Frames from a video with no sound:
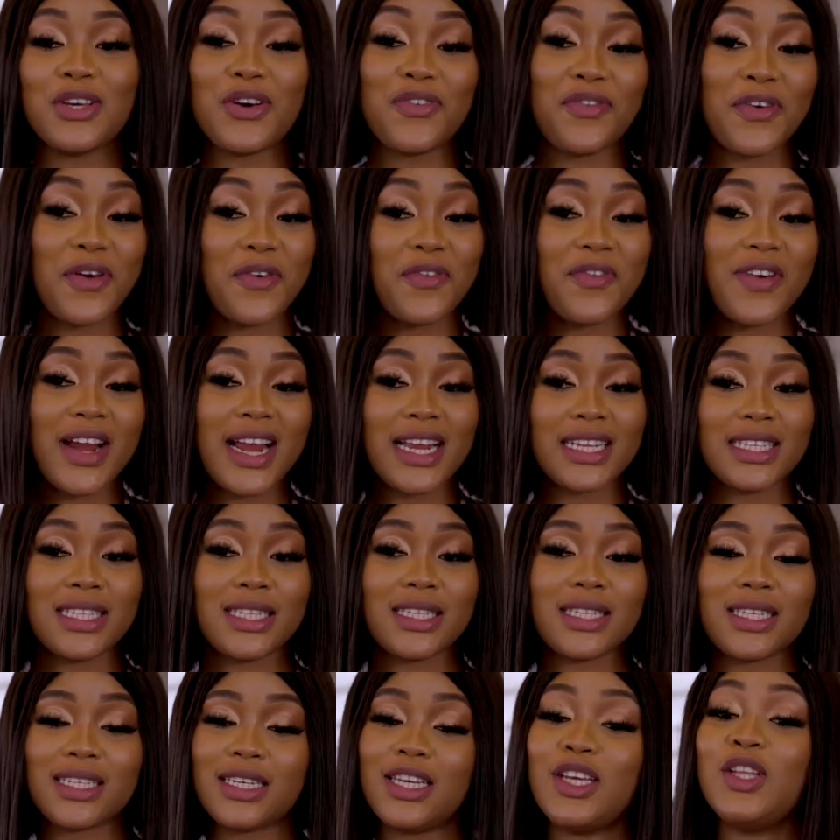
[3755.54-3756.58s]
Your favorite.
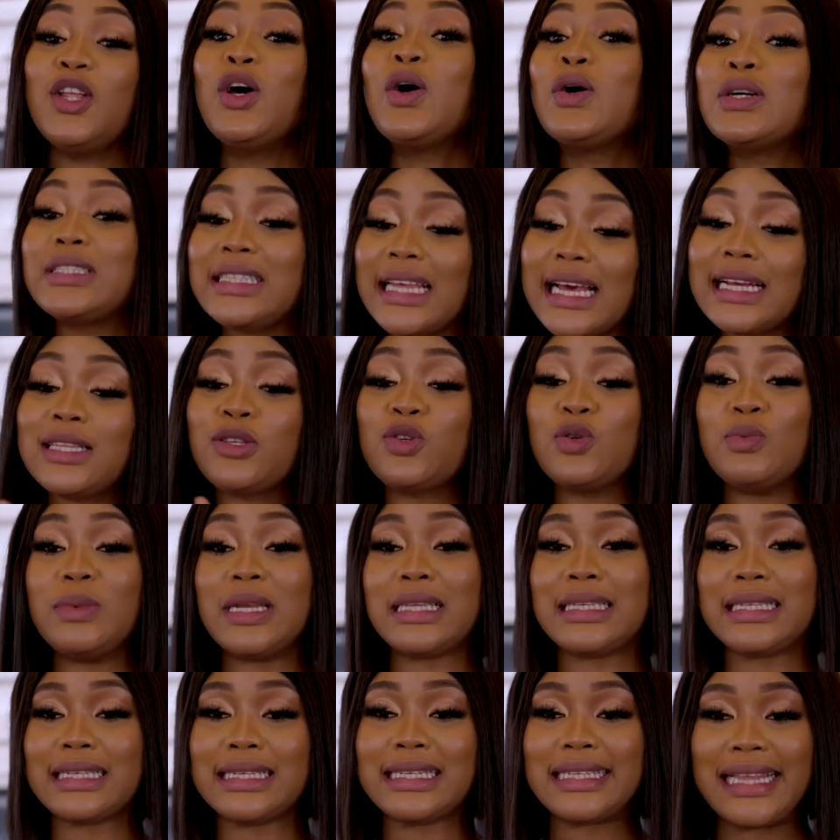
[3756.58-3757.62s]
Yes. You don't go take 2
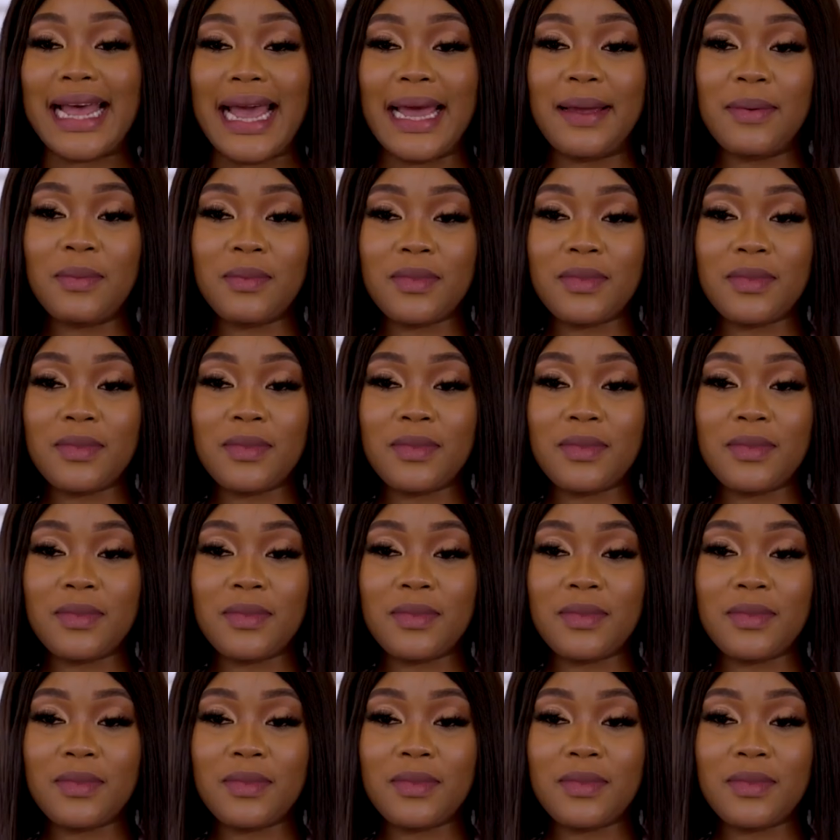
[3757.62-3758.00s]
minutes this time.